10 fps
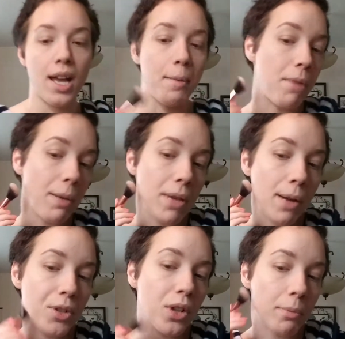Maybe
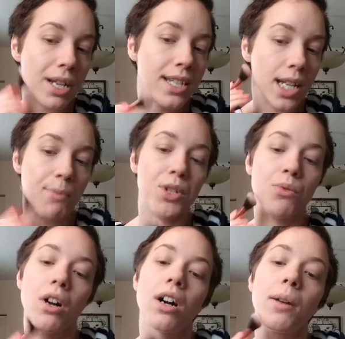I'm doing my steps
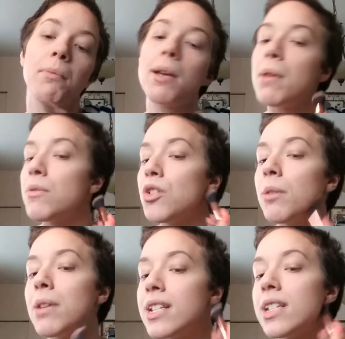wrong, maybe I'm
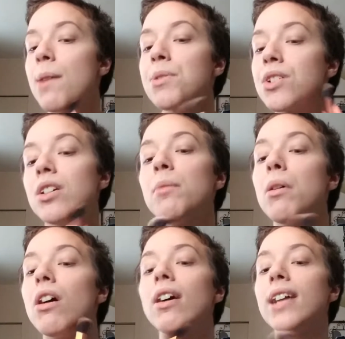doing my steps good,
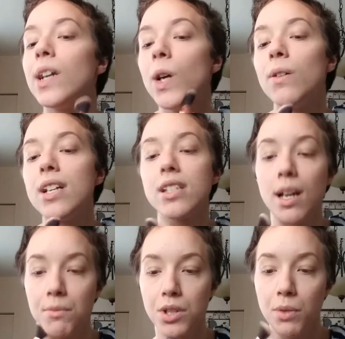but all I know is
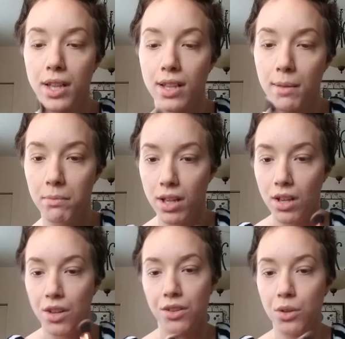I'm doing them
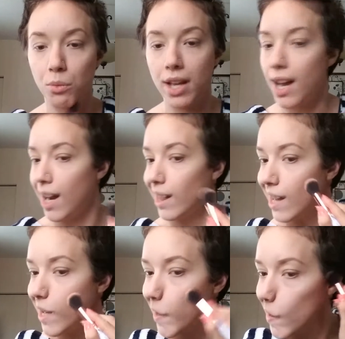the way I
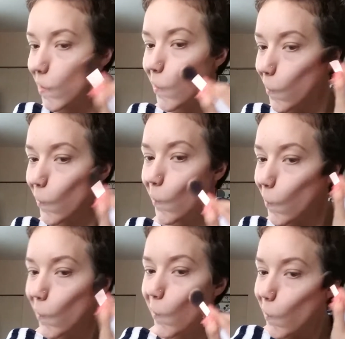like it,
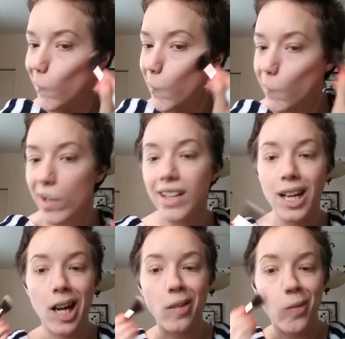the way that
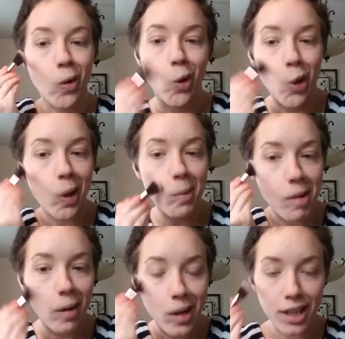I feel good
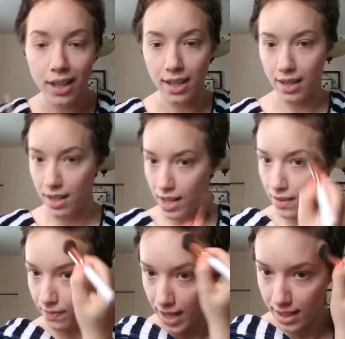about it.
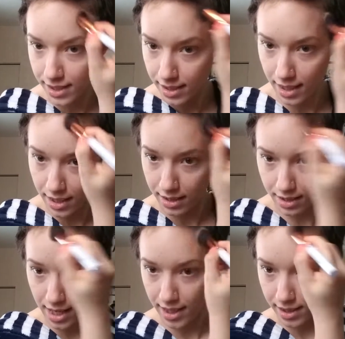And that's it.
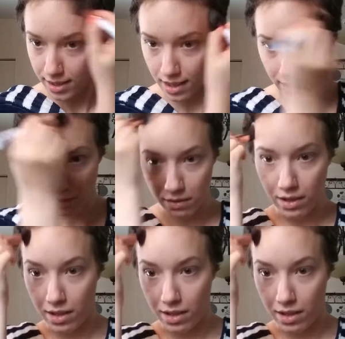That's all.